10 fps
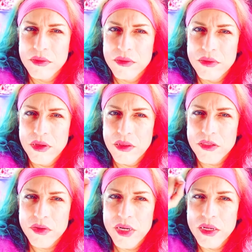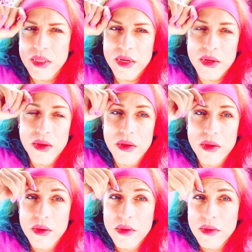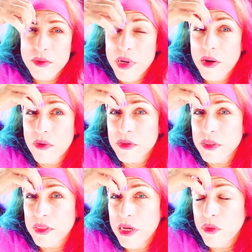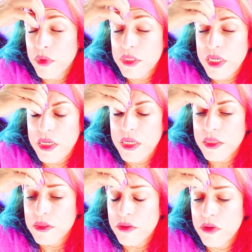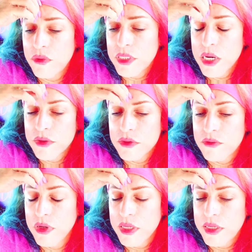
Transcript: to illustrate it, like spirals the Southwest Indians drew, which I was really